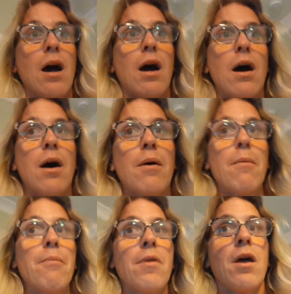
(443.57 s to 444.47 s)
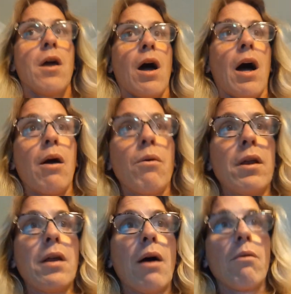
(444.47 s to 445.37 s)
Um, I
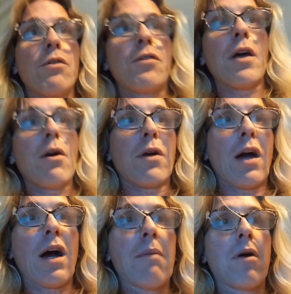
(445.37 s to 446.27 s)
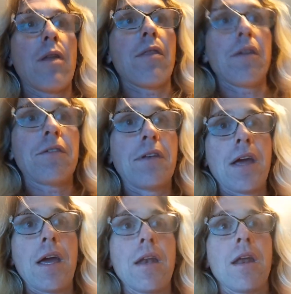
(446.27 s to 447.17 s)
would say, okay, I'm on this
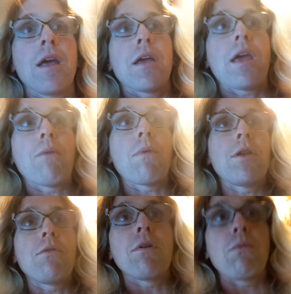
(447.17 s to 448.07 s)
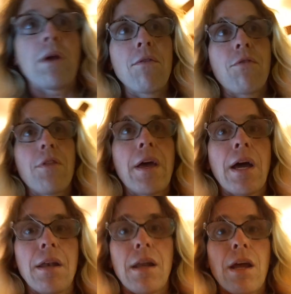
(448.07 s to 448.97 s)
date. Can we do a win for
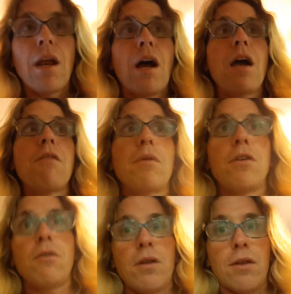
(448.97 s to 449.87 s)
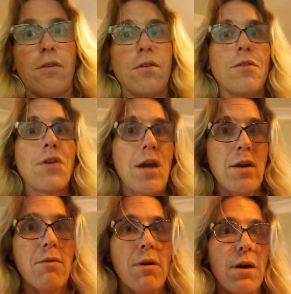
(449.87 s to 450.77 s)
that date? I have been doing this since
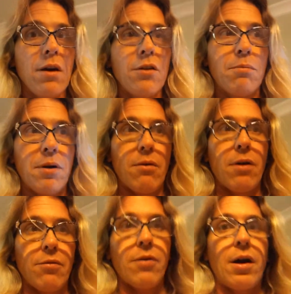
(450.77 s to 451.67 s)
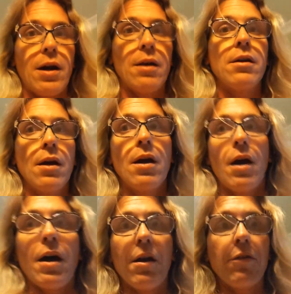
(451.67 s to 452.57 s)
January. It's been a rough ride.
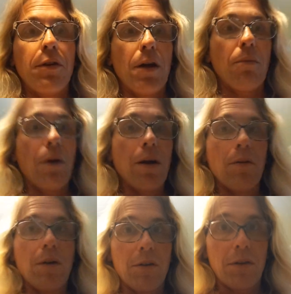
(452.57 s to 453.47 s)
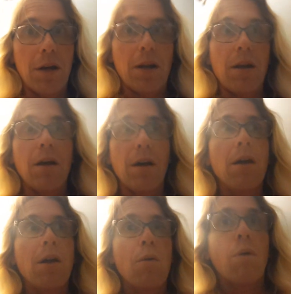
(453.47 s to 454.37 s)
I understand why you understand
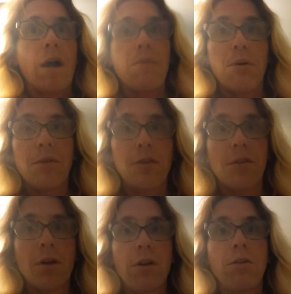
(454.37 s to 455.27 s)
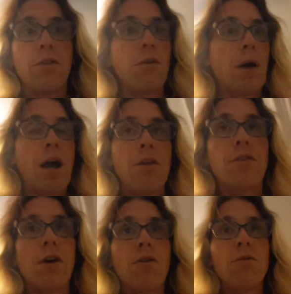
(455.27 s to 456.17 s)
why I put this on YouTube. I
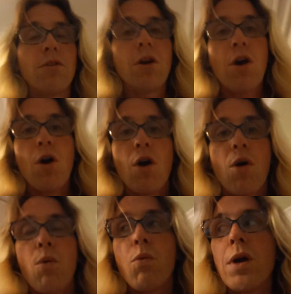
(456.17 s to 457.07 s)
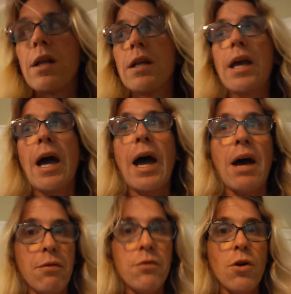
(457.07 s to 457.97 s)
don't really
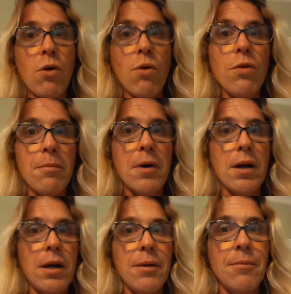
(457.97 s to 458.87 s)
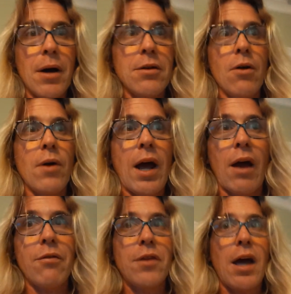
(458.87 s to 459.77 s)
have to hold the money. I don't
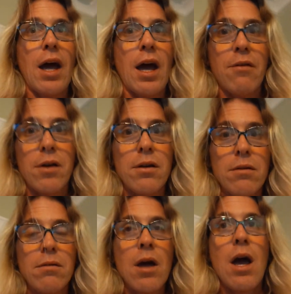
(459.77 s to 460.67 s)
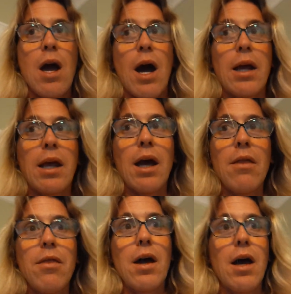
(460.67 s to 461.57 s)
have to have it. I
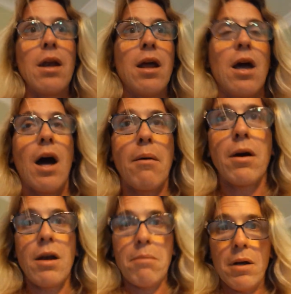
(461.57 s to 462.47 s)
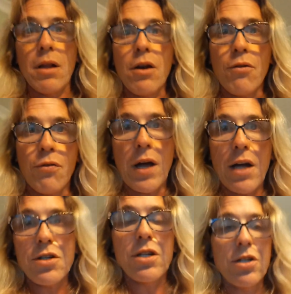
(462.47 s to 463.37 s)
get that. I'm going to be a little
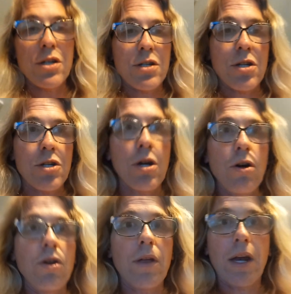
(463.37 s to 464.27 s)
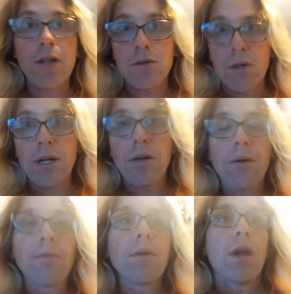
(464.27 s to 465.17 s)
flashy just to show you that it's real.